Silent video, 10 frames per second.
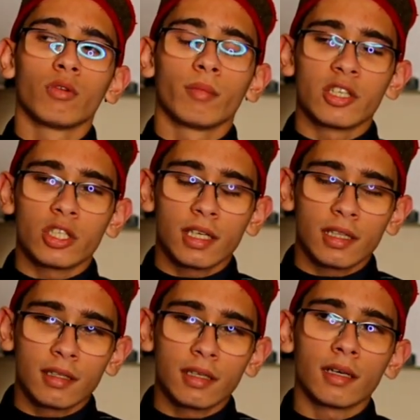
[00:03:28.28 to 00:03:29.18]
we may shed
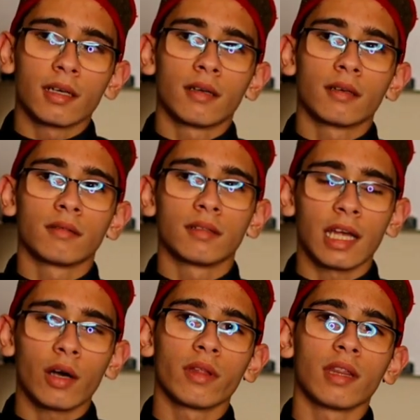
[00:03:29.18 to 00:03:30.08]
a tear
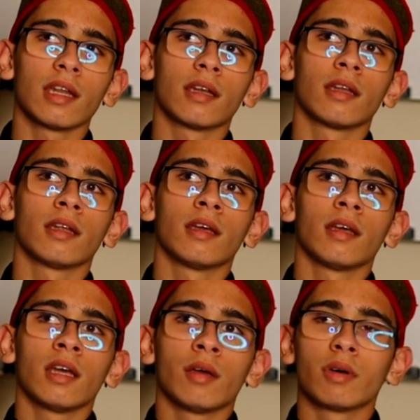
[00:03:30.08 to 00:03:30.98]
now and then,
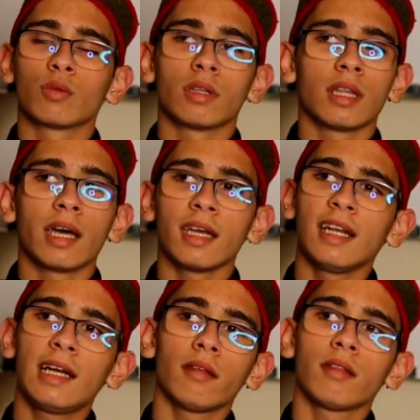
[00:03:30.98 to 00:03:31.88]
but
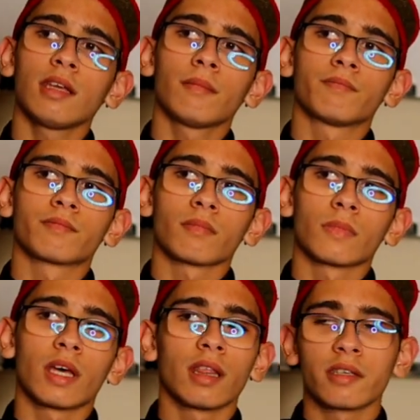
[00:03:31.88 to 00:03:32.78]
wallahi al-azim,
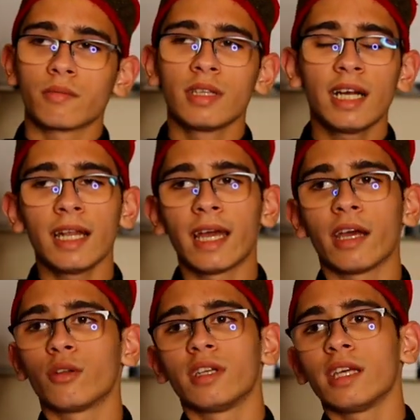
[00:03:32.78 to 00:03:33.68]
Allah subhanahu wa ta'ala
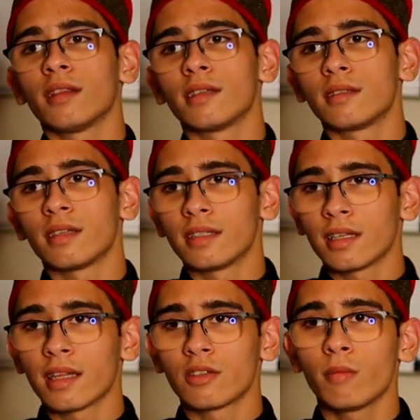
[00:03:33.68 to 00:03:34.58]
had ordained this, as
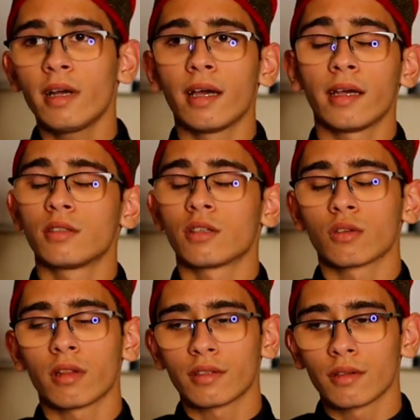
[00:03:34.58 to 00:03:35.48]
Allah as
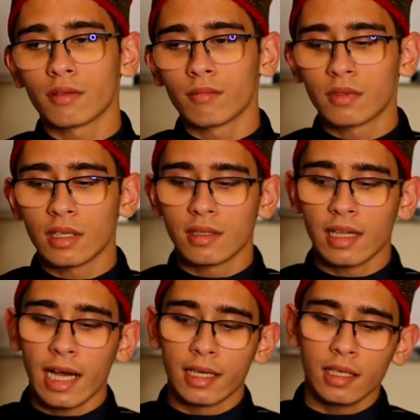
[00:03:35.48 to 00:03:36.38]
Rasulullah sallallahu alayhi wa sallam says
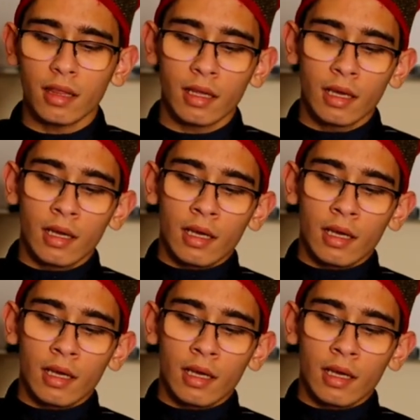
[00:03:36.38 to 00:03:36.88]
in a hadith,